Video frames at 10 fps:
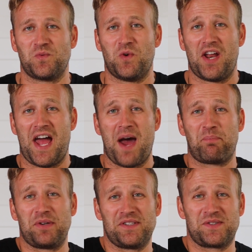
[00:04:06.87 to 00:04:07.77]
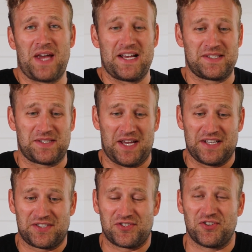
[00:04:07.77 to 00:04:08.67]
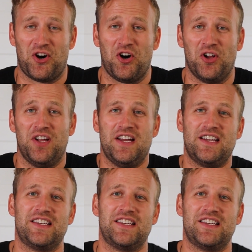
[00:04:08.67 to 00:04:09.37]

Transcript: what happens as Saul